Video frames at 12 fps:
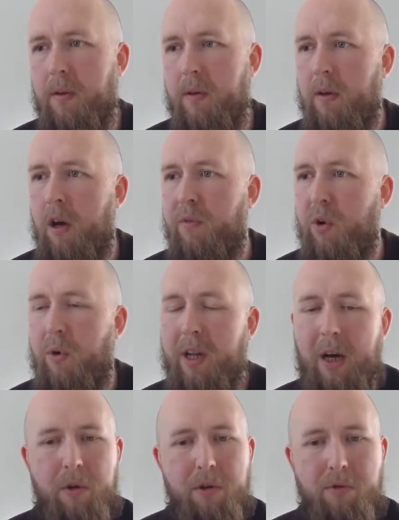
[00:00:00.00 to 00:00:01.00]
over your
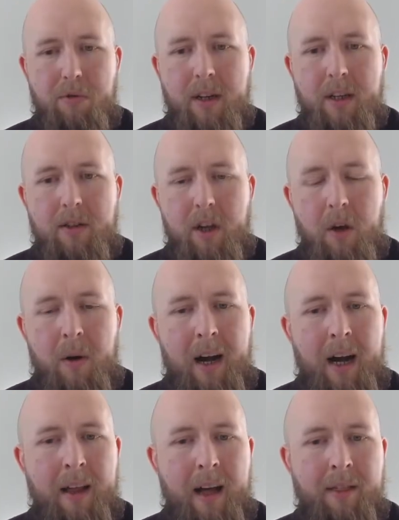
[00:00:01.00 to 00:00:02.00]
network, really. So
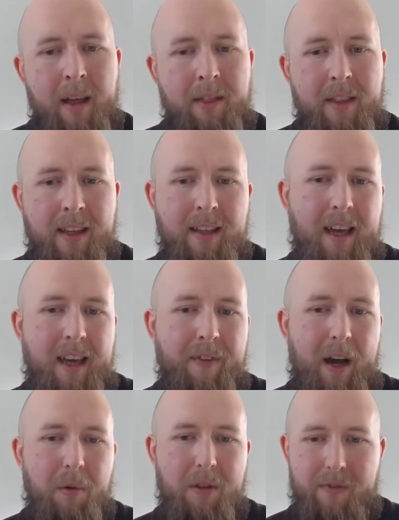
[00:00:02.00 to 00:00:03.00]
I think if
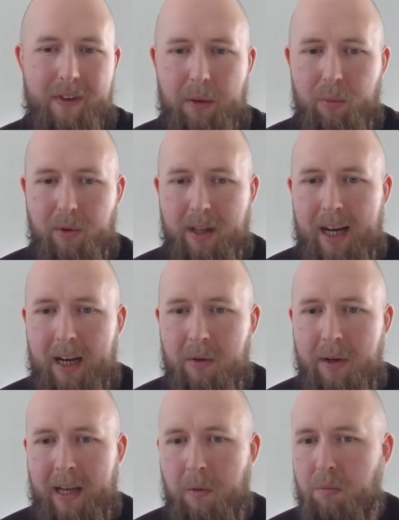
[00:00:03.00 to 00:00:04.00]
that was available now,
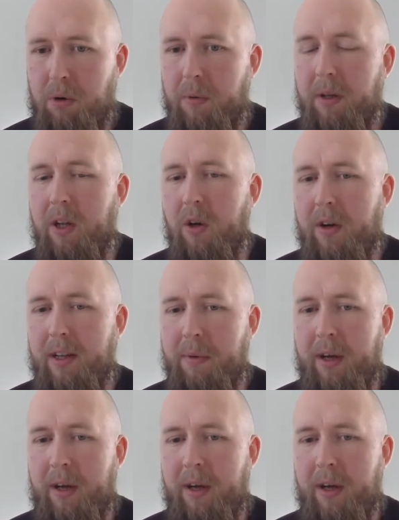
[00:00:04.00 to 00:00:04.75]
it would probably look a